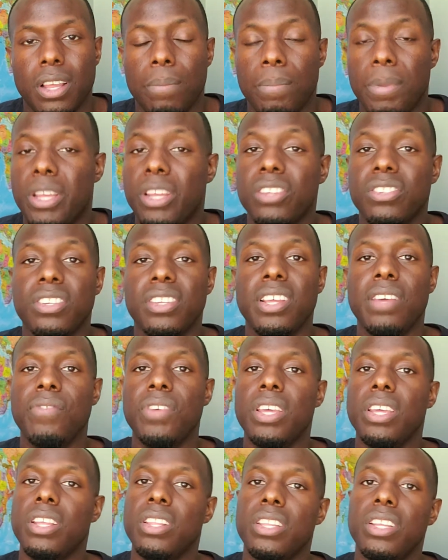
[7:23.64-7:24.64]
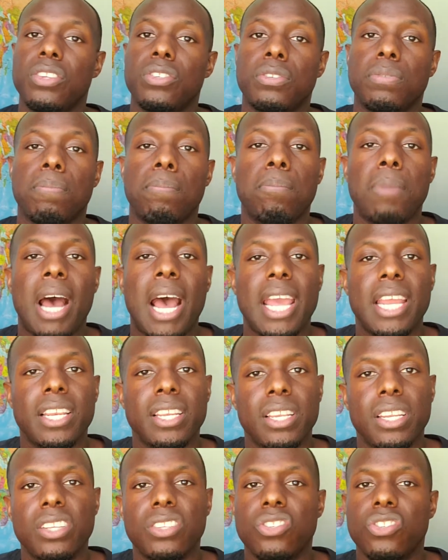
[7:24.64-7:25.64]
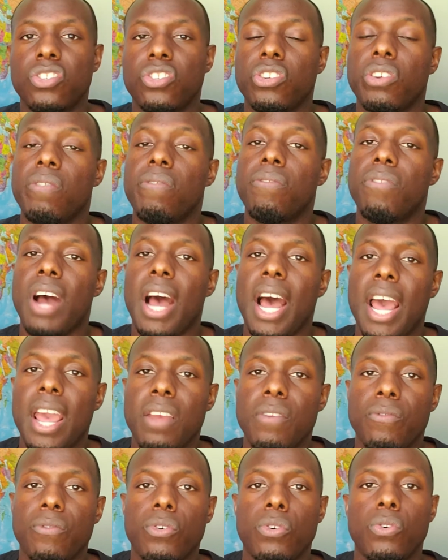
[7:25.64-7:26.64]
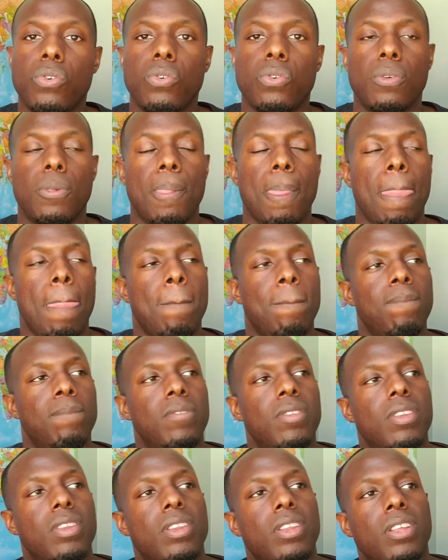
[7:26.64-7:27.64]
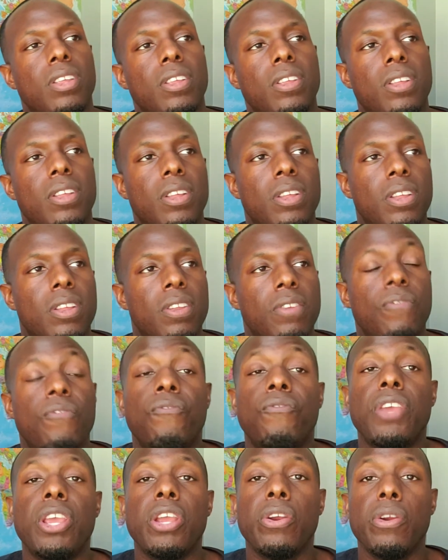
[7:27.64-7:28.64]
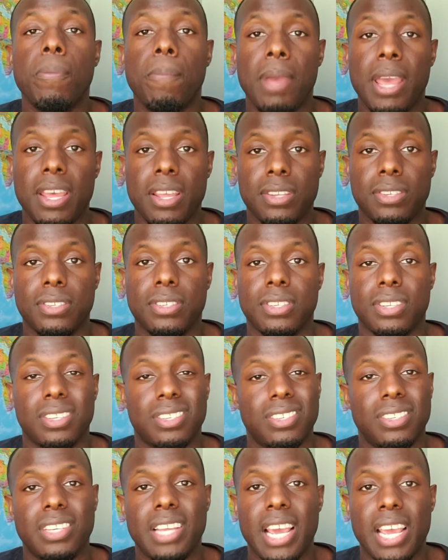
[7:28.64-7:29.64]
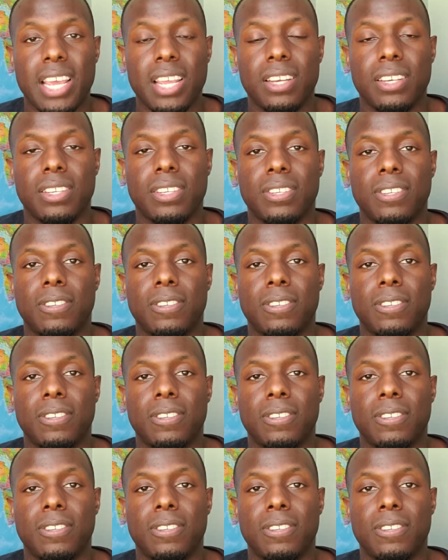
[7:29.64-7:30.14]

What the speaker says: Because living in this mindless, survival, fear-based state